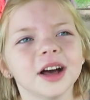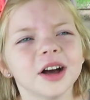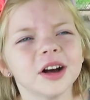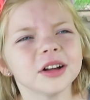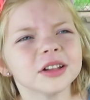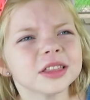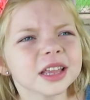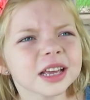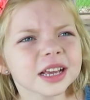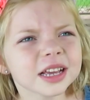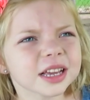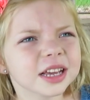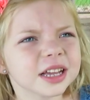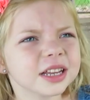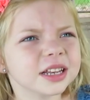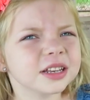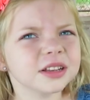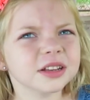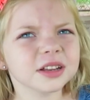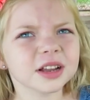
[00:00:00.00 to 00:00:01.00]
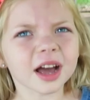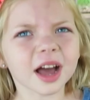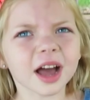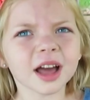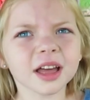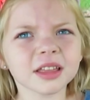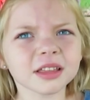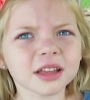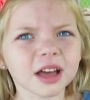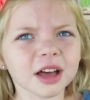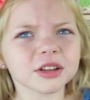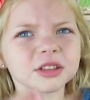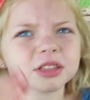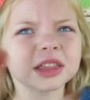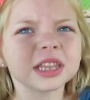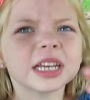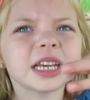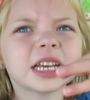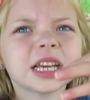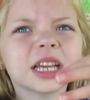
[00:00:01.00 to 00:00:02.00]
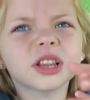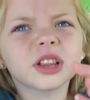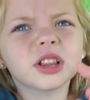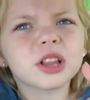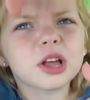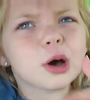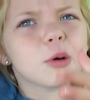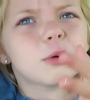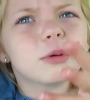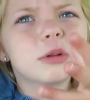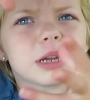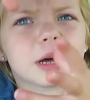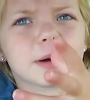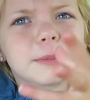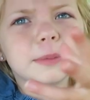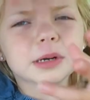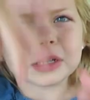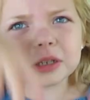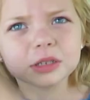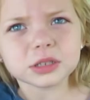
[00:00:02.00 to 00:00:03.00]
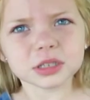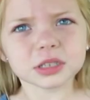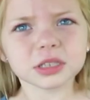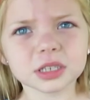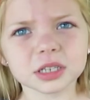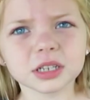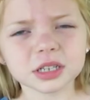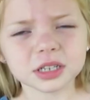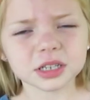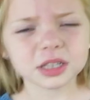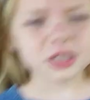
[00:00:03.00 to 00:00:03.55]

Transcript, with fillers: i will think close. I, am thinking low numbers. Yeah.